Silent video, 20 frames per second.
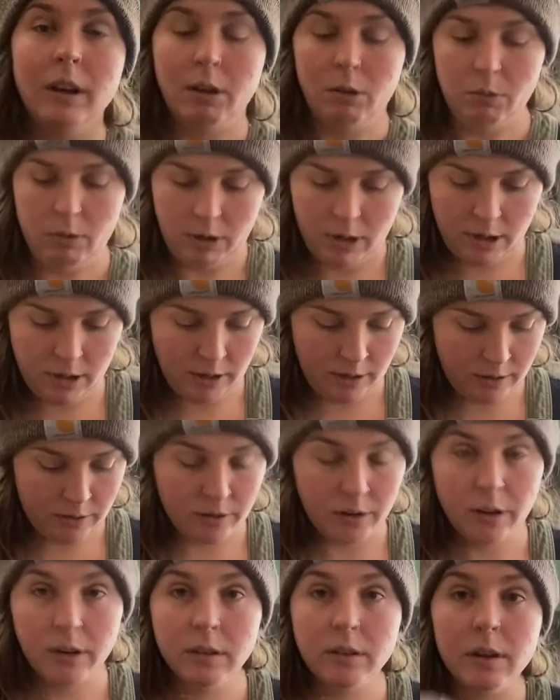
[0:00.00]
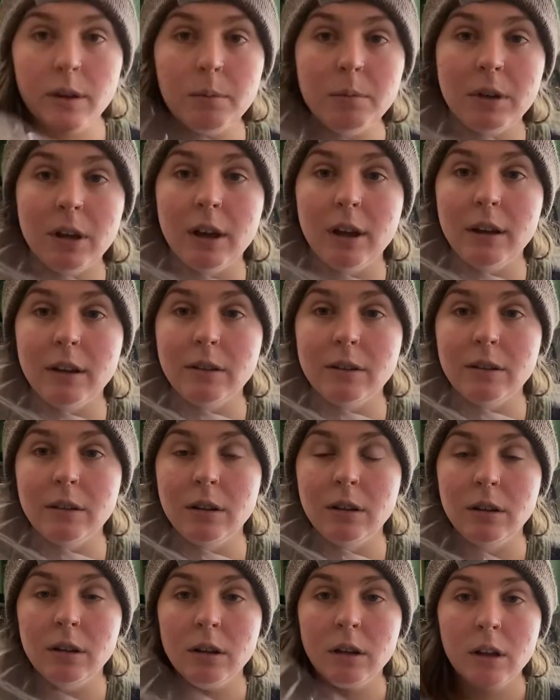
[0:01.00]
and here's all the zip ties.
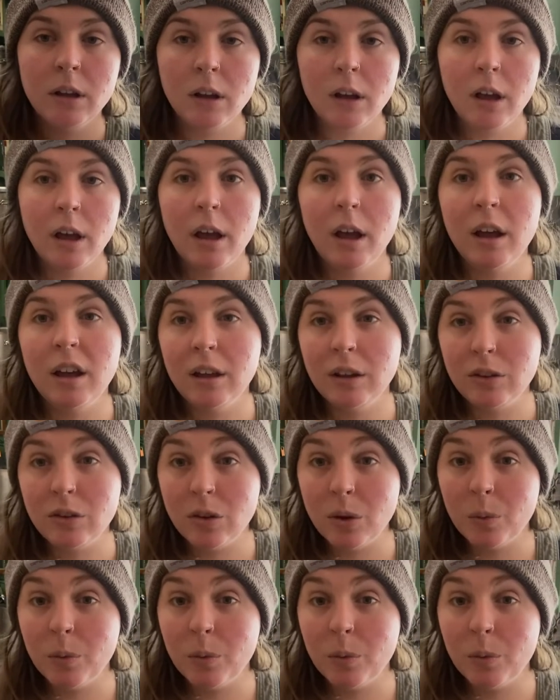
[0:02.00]
So